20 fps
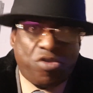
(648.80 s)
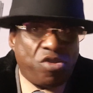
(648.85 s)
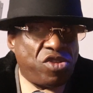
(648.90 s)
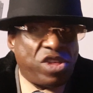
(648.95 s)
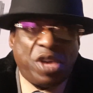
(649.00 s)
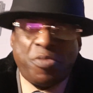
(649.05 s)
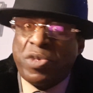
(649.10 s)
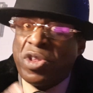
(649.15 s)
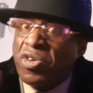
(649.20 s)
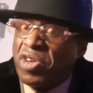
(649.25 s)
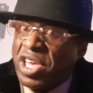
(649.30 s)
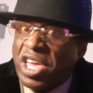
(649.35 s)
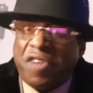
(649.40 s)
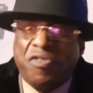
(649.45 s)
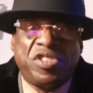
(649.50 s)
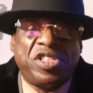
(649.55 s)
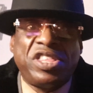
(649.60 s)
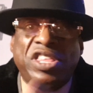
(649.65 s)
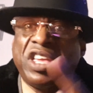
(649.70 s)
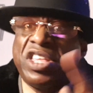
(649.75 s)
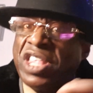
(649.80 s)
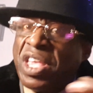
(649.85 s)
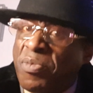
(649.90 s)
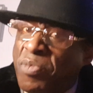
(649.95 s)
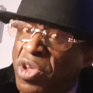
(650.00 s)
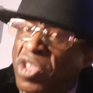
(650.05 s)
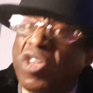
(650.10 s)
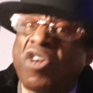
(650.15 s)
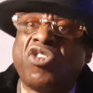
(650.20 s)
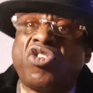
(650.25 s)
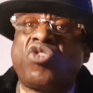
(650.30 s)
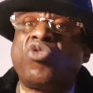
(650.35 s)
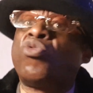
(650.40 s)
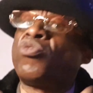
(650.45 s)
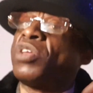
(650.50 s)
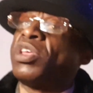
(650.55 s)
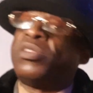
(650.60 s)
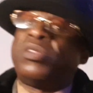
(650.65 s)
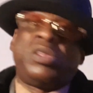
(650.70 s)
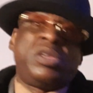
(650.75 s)
goes, yeah, we don't care if it's in their name, we know it's yours,
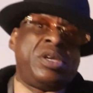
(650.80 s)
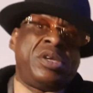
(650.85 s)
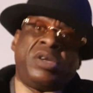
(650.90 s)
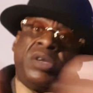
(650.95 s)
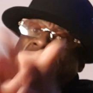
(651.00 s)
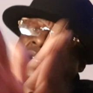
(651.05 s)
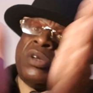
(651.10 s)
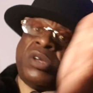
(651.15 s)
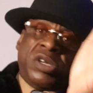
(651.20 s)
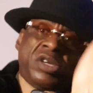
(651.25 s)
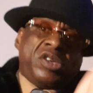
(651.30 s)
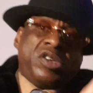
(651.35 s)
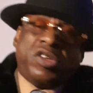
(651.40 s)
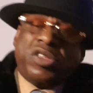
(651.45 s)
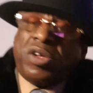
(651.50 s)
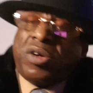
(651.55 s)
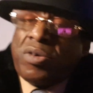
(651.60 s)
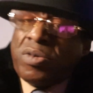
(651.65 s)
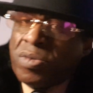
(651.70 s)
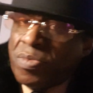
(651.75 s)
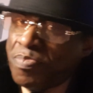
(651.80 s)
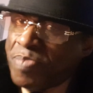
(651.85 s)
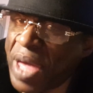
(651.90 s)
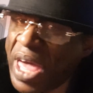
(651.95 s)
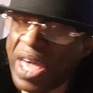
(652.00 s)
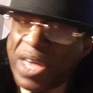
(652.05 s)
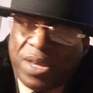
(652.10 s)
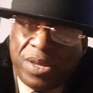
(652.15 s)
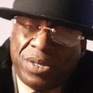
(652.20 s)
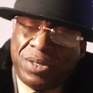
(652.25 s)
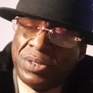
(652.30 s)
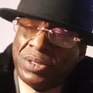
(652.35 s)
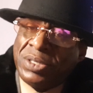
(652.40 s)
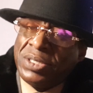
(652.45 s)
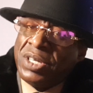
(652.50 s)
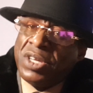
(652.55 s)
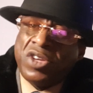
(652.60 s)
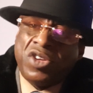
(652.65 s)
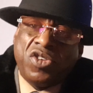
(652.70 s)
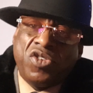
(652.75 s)
and you know, bang,
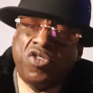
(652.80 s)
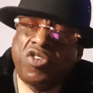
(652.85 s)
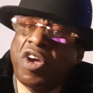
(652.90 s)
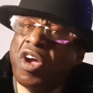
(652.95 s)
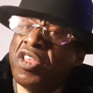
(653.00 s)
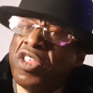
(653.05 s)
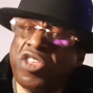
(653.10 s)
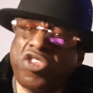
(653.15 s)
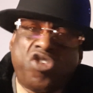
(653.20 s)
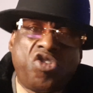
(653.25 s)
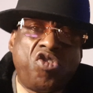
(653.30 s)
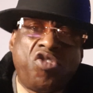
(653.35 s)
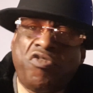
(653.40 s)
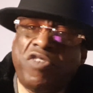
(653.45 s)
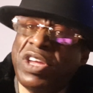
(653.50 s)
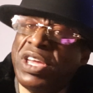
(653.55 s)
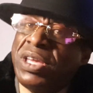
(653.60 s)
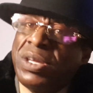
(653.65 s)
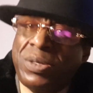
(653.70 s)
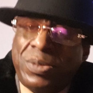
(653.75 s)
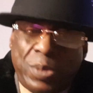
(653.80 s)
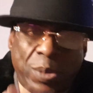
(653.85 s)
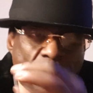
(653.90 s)
you go on a jury,